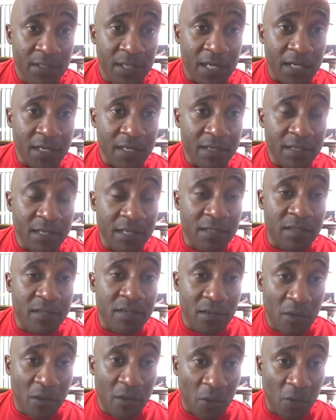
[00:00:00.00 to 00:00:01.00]
I need to get to
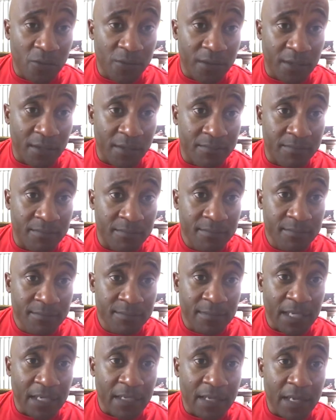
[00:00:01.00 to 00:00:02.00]
know them.
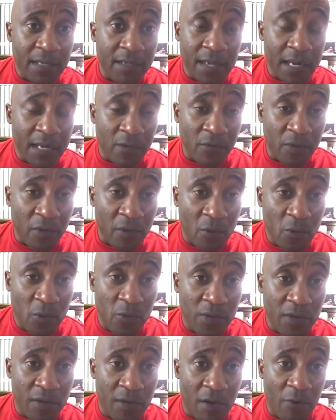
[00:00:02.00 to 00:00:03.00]
And I don't care who
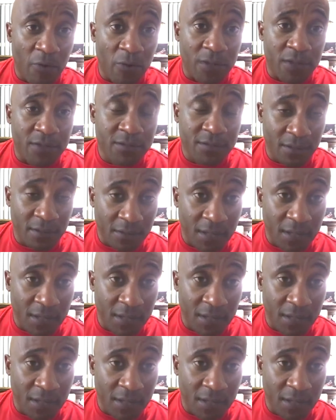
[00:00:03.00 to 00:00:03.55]
they are, what,